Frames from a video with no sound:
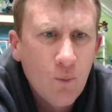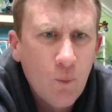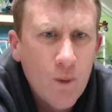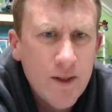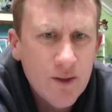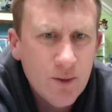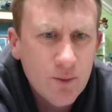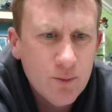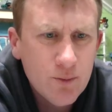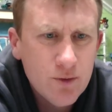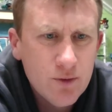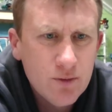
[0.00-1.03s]

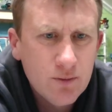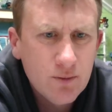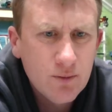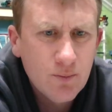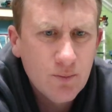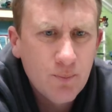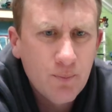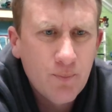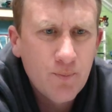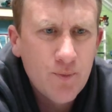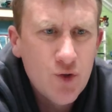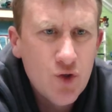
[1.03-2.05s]
Windows,
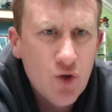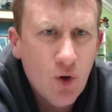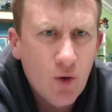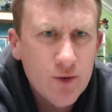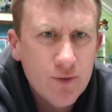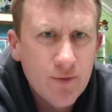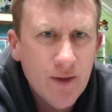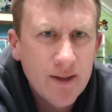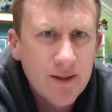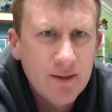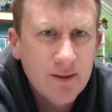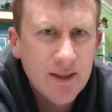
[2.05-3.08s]
not for
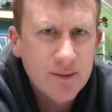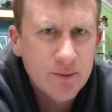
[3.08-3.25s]
anything